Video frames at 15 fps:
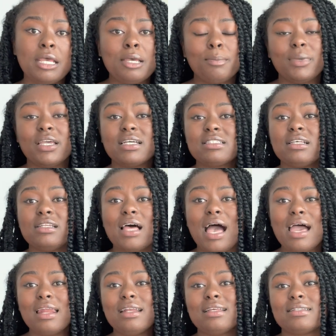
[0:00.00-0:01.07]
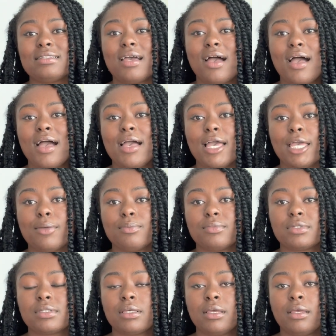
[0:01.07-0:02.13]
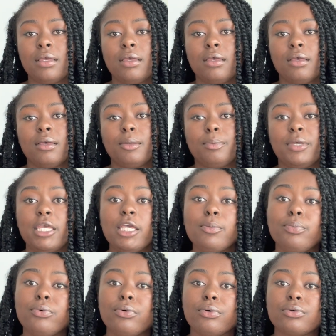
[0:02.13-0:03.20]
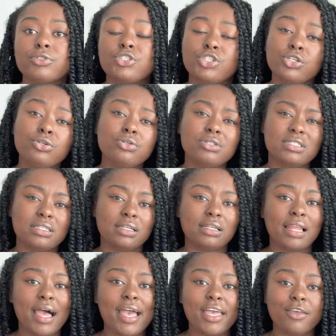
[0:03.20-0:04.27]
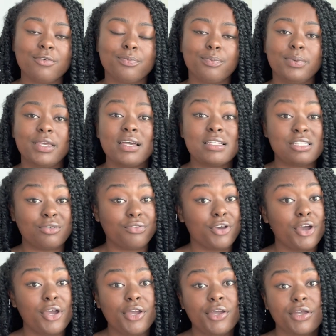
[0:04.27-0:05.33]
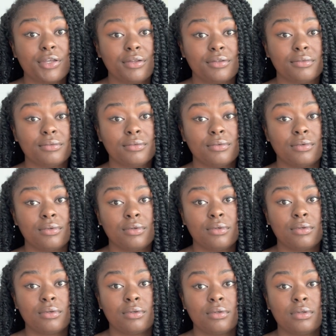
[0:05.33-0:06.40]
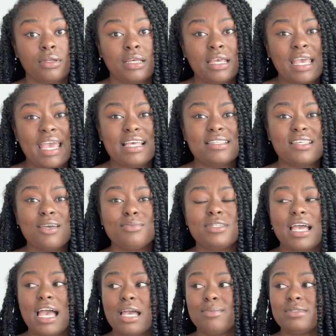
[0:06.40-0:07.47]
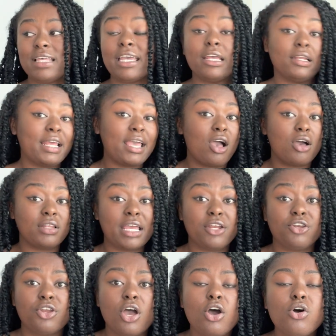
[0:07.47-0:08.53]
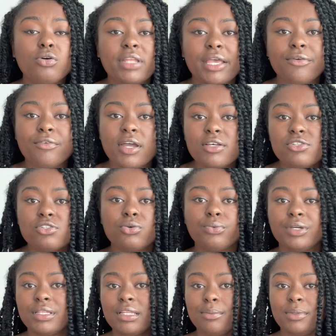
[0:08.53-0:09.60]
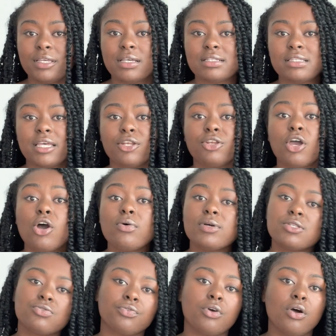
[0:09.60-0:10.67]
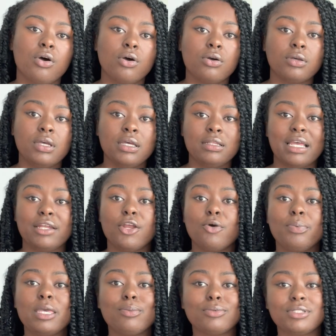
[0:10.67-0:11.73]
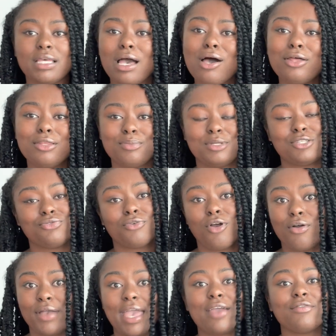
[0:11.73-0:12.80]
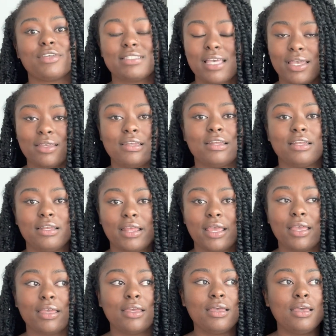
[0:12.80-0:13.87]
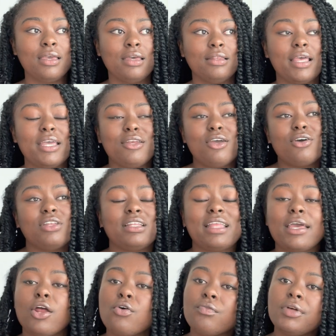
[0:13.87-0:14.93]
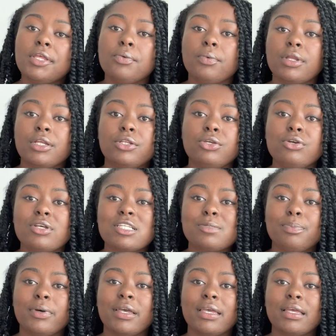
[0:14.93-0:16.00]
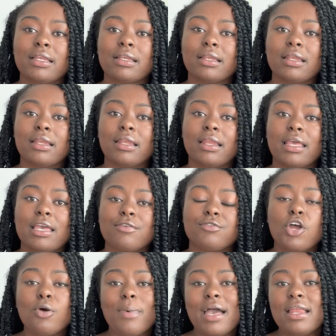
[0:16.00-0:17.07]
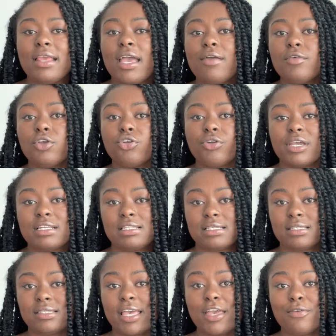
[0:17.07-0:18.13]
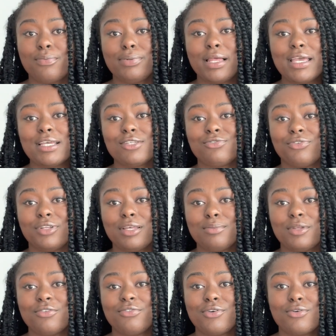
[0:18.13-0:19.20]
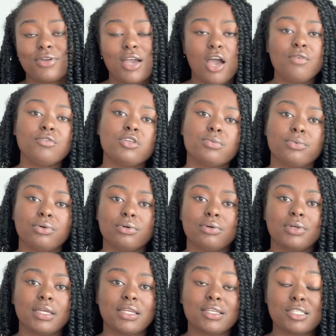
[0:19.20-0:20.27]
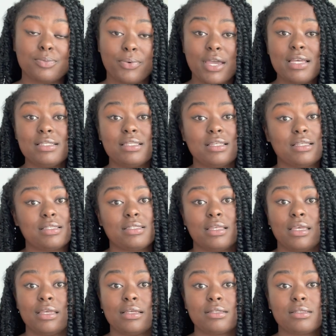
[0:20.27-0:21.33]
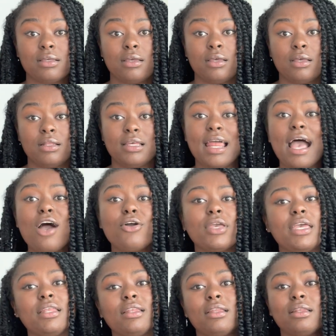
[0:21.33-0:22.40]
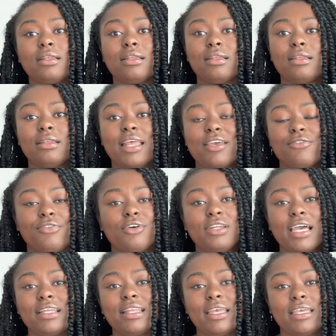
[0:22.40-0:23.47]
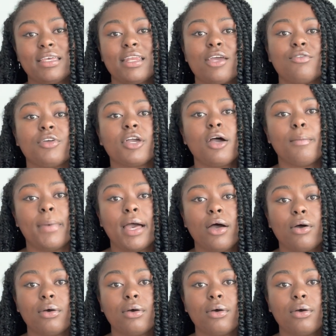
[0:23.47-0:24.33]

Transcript: Because a lot of the times, people choose the life because of hurt. And sometimes they know, they wrestle with it because they know it's wrong. They know people tell them it's wrong every second of the day. They know that they don't really want to do this, but if nobody ever creates a safe place for them to feel comfortable and express these things, then how can they feel like they can ever come out?